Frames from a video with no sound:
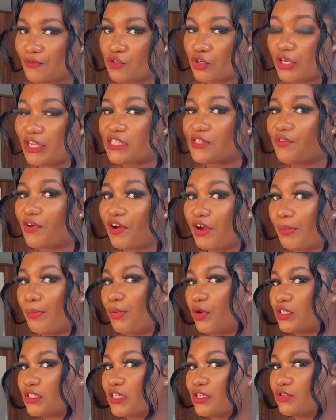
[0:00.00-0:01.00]
So it's very
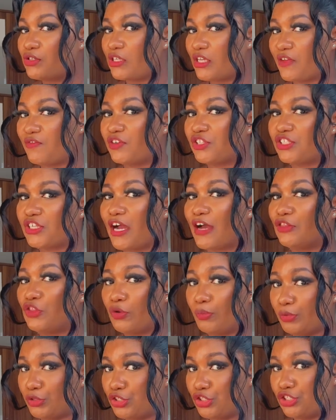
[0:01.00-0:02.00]
important to give your child
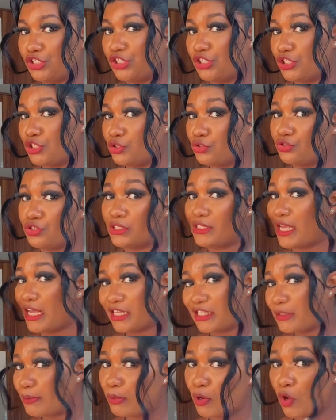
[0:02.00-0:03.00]
the opportunity to just
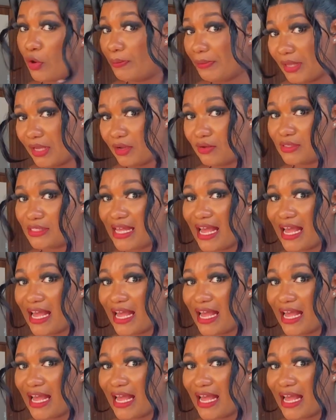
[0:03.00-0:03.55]
explore meals